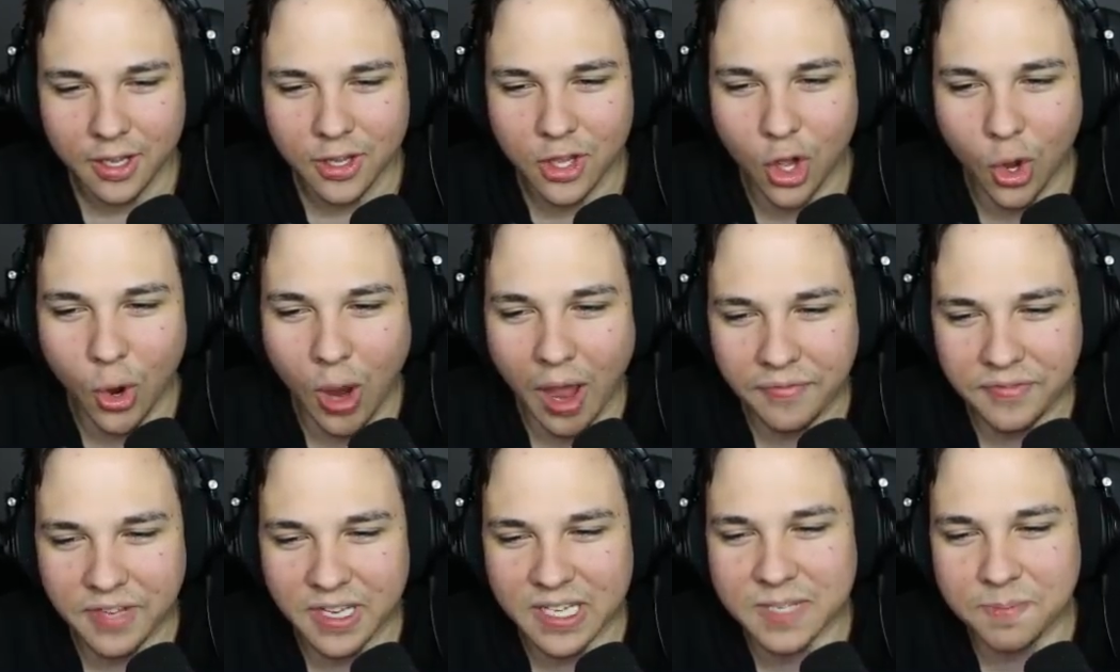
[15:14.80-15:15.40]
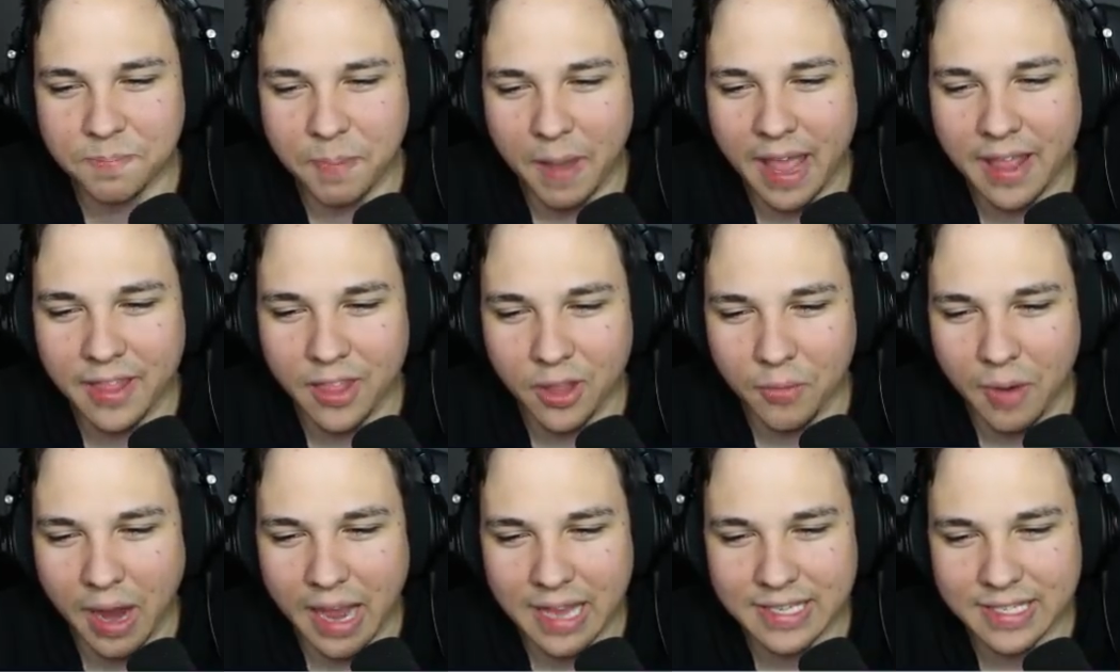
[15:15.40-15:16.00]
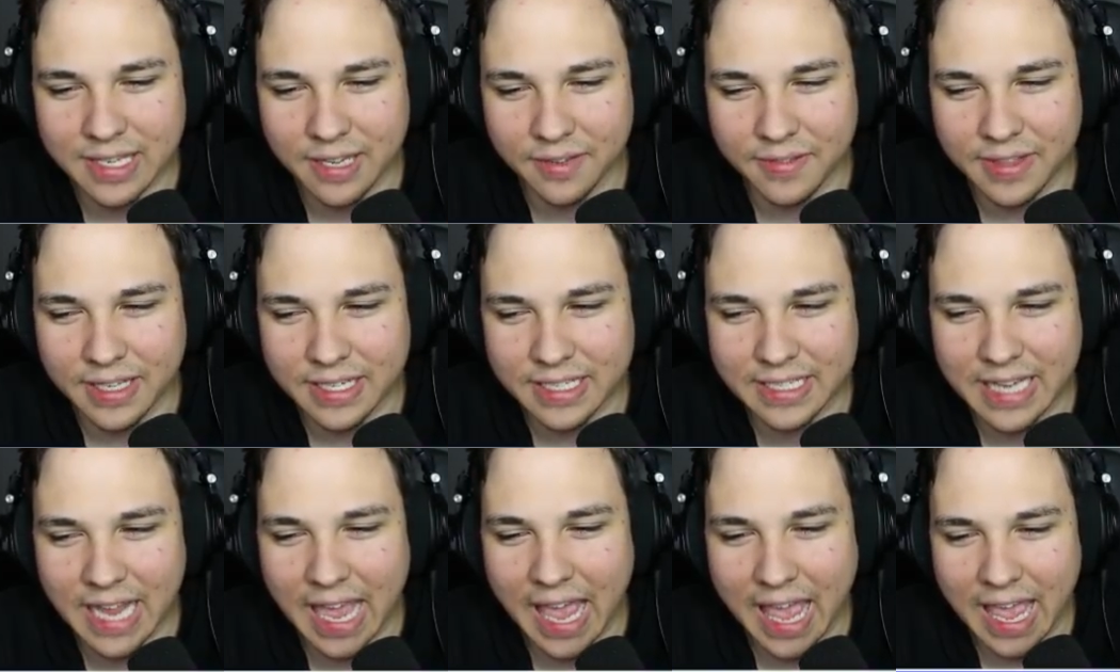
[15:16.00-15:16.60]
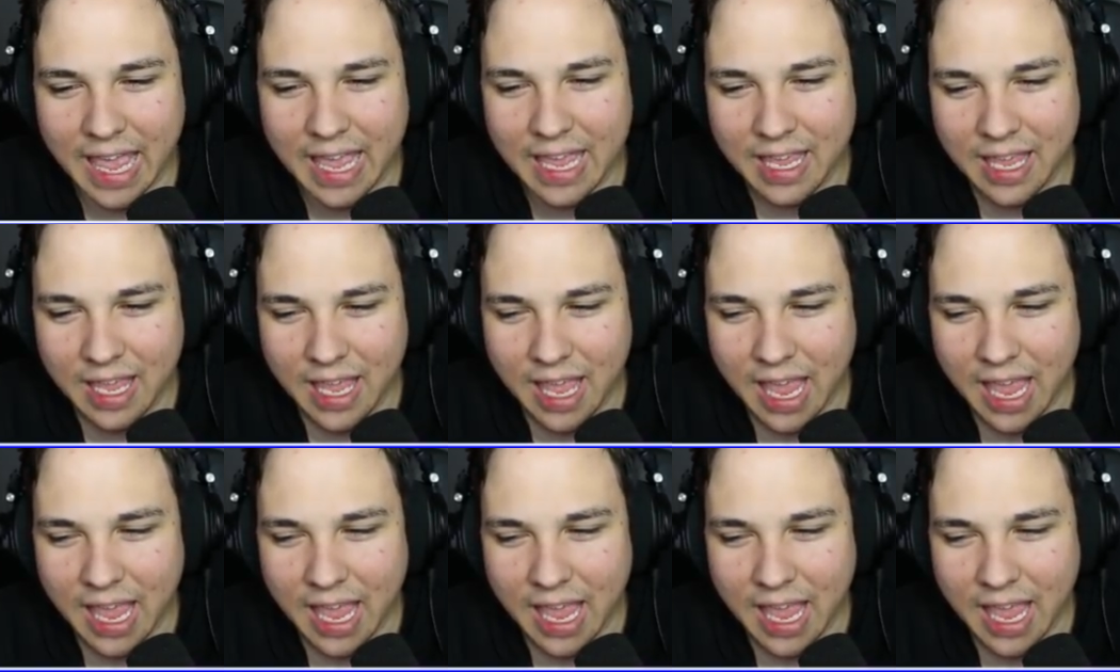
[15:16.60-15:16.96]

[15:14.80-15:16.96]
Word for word: You Cookie. have to spend the rest of the day